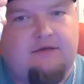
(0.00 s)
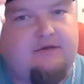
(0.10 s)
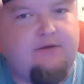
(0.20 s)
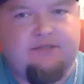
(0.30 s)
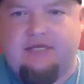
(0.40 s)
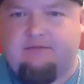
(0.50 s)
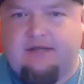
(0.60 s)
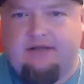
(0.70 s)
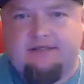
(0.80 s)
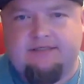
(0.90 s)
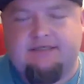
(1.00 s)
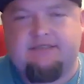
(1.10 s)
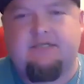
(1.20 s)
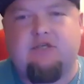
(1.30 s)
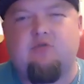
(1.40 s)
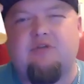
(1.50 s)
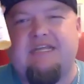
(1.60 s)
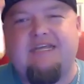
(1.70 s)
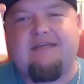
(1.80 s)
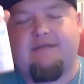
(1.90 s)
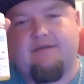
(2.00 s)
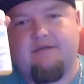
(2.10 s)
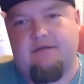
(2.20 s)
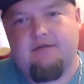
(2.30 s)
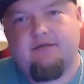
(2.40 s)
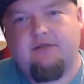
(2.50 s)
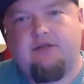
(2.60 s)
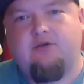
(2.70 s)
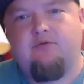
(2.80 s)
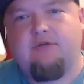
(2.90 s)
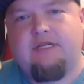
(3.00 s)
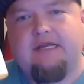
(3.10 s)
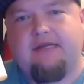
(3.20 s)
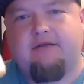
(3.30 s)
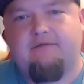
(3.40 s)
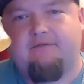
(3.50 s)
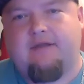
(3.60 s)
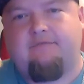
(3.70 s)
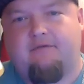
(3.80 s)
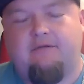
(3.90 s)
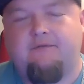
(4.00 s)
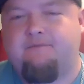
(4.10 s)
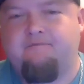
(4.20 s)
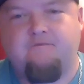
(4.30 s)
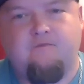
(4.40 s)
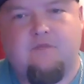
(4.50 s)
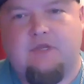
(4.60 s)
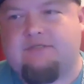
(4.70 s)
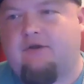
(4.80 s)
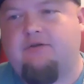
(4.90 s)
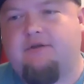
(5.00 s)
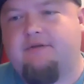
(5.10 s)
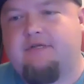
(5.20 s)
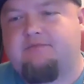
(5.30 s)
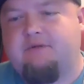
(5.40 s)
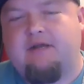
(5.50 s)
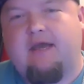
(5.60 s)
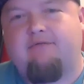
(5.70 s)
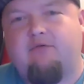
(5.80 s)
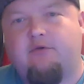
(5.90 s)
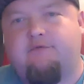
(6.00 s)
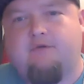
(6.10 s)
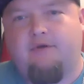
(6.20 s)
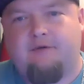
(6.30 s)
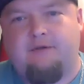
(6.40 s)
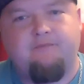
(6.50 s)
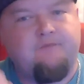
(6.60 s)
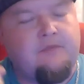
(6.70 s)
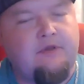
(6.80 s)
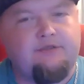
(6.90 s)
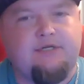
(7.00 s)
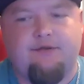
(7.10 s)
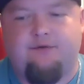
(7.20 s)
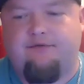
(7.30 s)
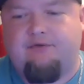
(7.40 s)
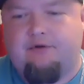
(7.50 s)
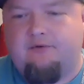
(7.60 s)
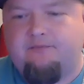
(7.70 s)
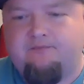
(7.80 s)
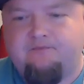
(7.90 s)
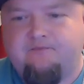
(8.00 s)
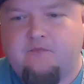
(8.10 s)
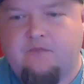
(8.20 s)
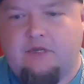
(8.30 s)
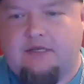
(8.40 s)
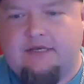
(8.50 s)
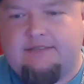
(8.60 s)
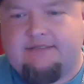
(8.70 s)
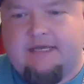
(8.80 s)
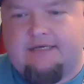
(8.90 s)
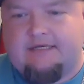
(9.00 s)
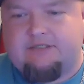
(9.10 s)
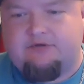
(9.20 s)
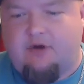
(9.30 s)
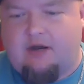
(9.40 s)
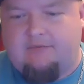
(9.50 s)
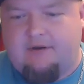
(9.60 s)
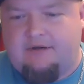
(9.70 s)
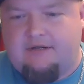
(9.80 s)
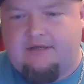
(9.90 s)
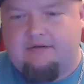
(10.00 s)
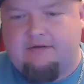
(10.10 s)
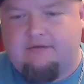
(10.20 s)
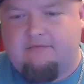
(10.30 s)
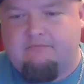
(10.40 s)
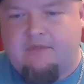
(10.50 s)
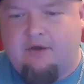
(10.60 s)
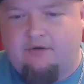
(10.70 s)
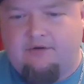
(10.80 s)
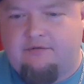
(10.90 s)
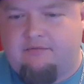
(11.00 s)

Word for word: Quick shake, man, this is such a unique, unique flavor. It's hard to even explain. I have a review of it. Go check out the review. It's like a strawberry milk